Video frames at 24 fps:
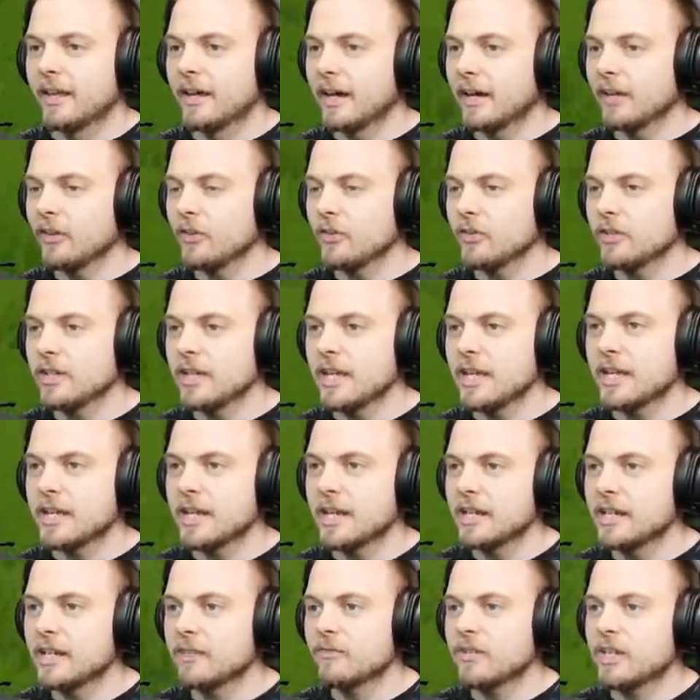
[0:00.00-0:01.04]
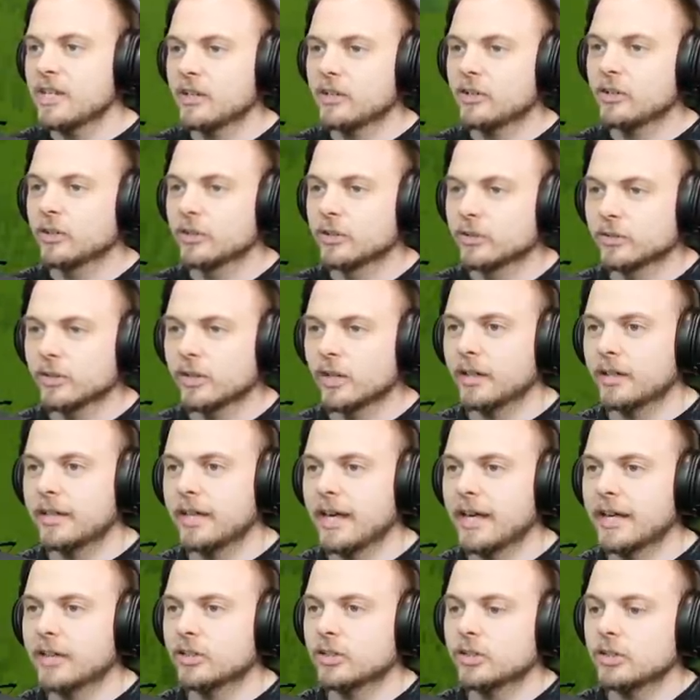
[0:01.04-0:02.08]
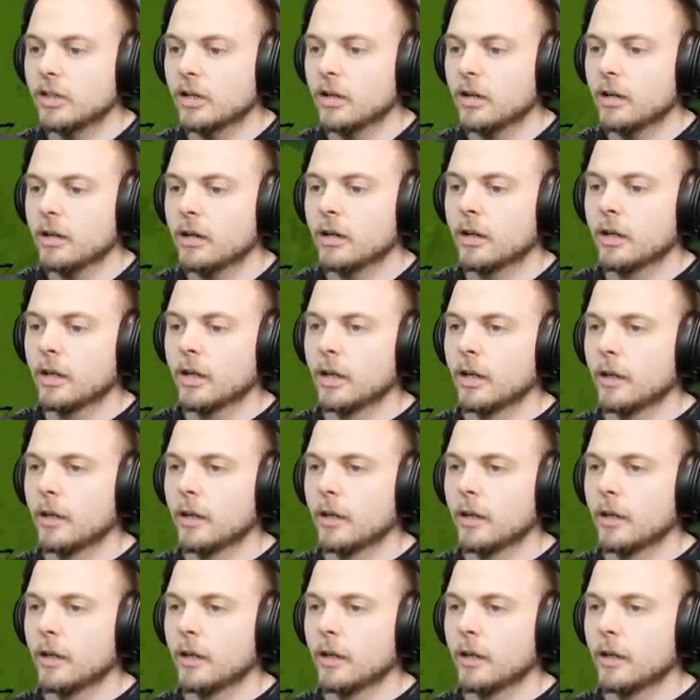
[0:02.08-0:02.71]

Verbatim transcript: I don't need any vehicles. Okay, so